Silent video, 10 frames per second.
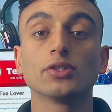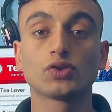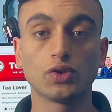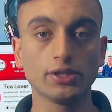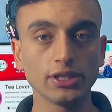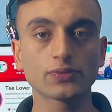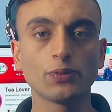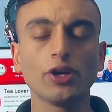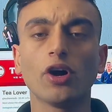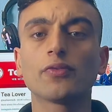So in this
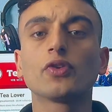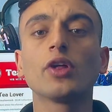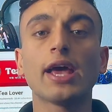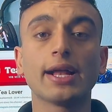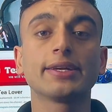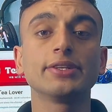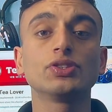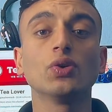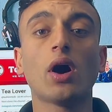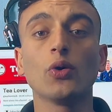video of today, I'll teach
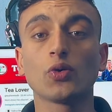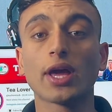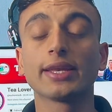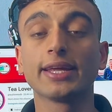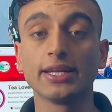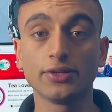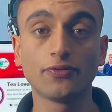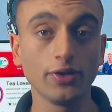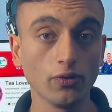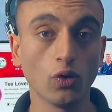you how you can get the
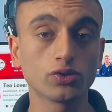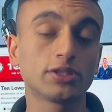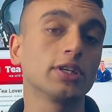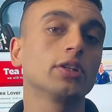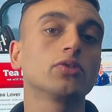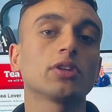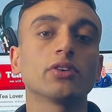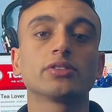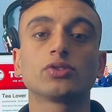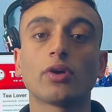free hosting in
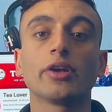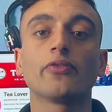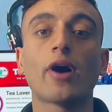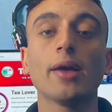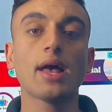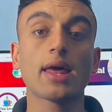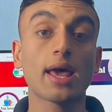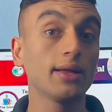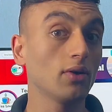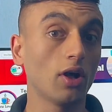2025. And
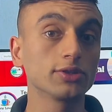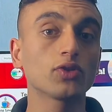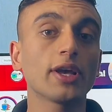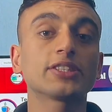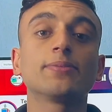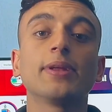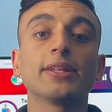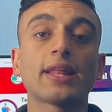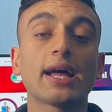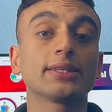I'll also
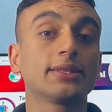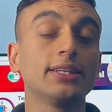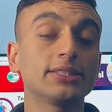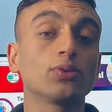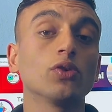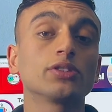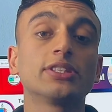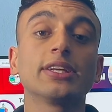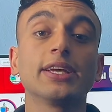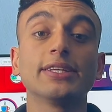explain that this
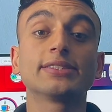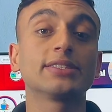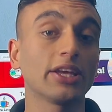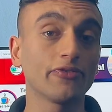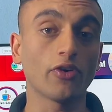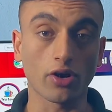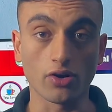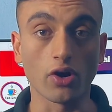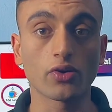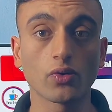hosting is safe or
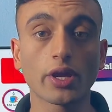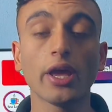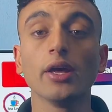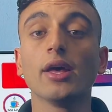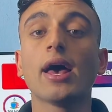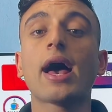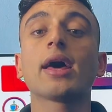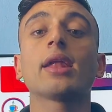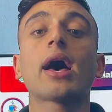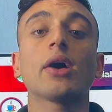not. Okay.
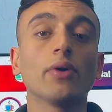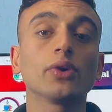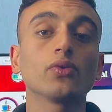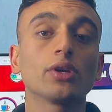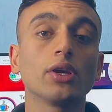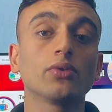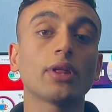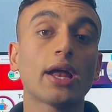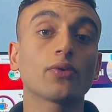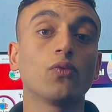And I want to tell you
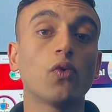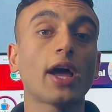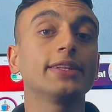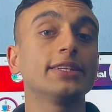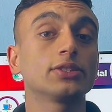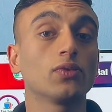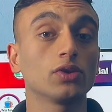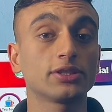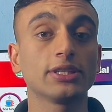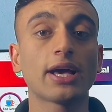that why this
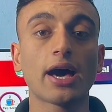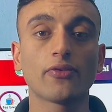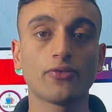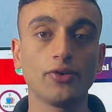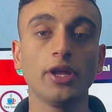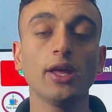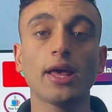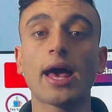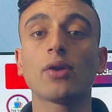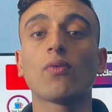hosting are free
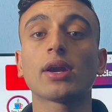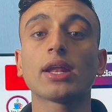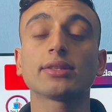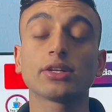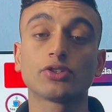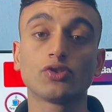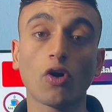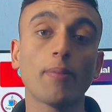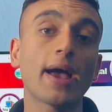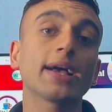and what are the
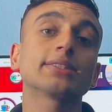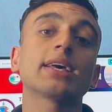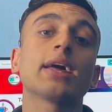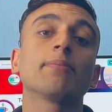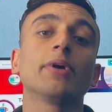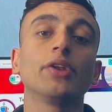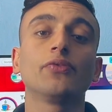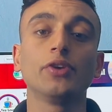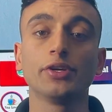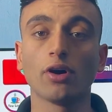drawbacks and
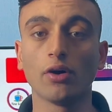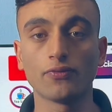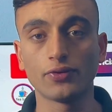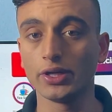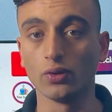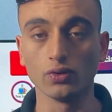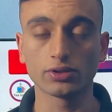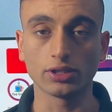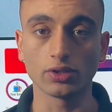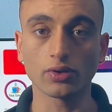benefit of free
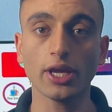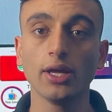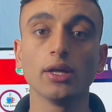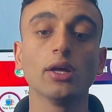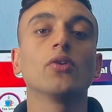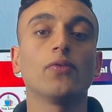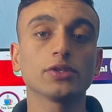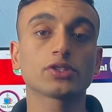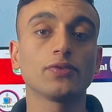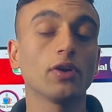hosting. Okay.
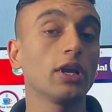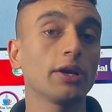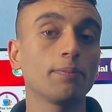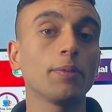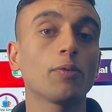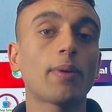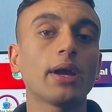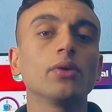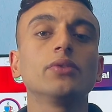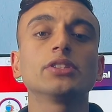First of all, let me
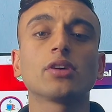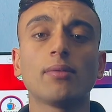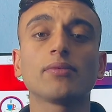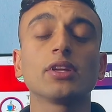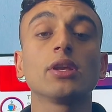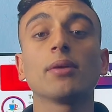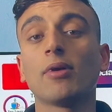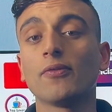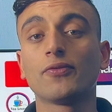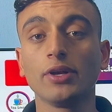provide you the some of the name
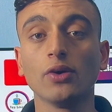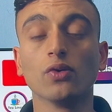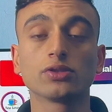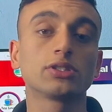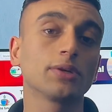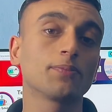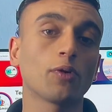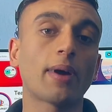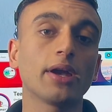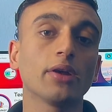of free hosting
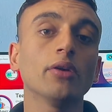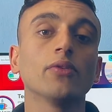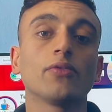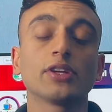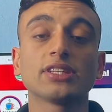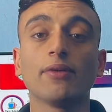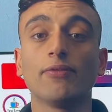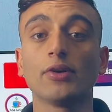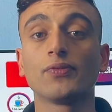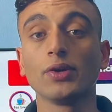provider. For
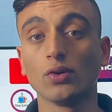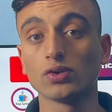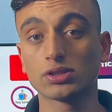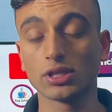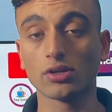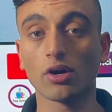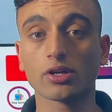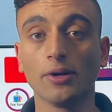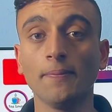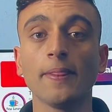example,
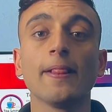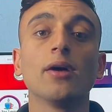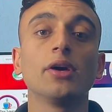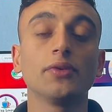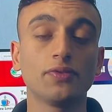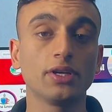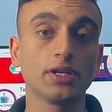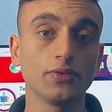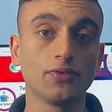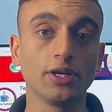freehosting.com,
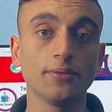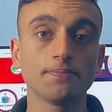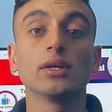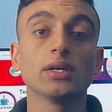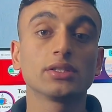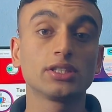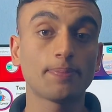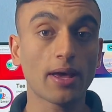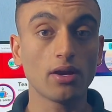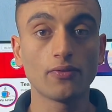Infinity Free,
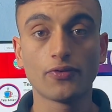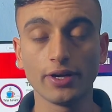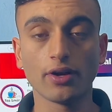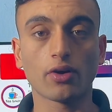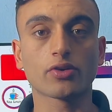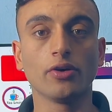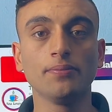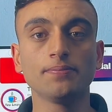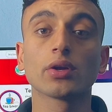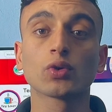
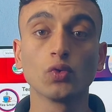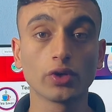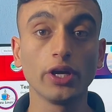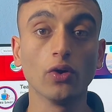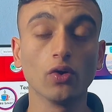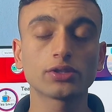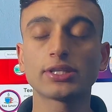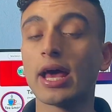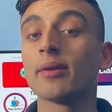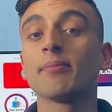cpanelfree.com, Gooki Host,
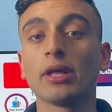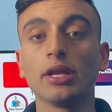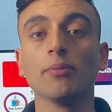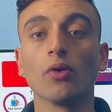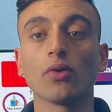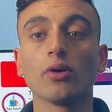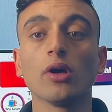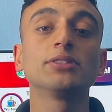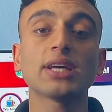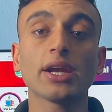and many more.
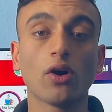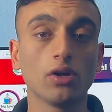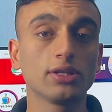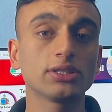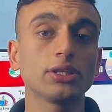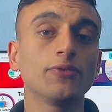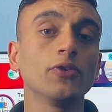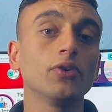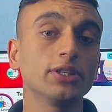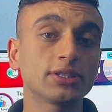Beside all this, if
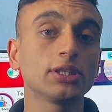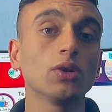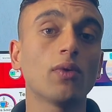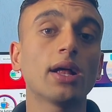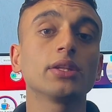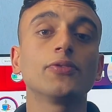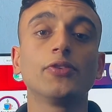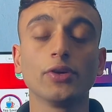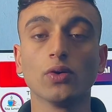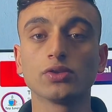you still want the
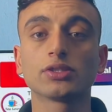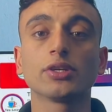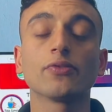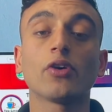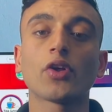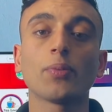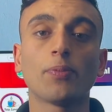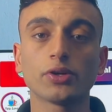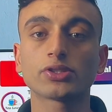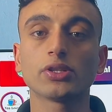free hosting for your
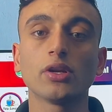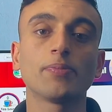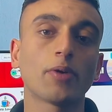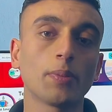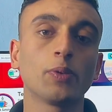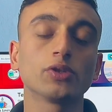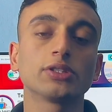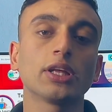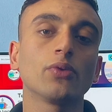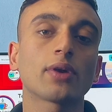personal purpose,
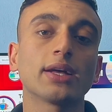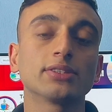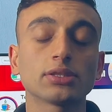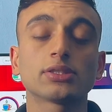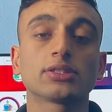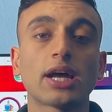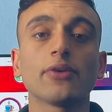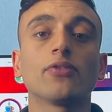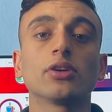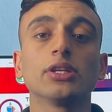then you can just
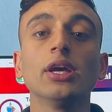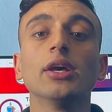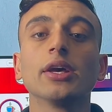try for the